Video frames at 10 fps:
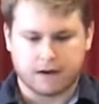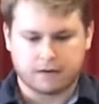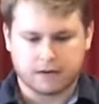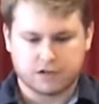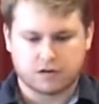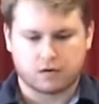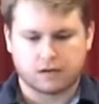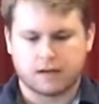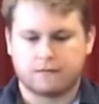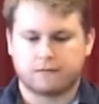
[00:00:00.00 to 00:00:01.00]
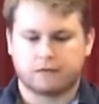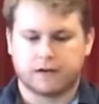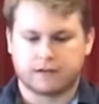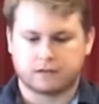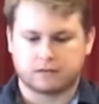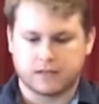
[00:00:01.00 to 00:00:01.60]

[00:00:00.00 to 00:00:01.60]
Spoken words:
very short inferential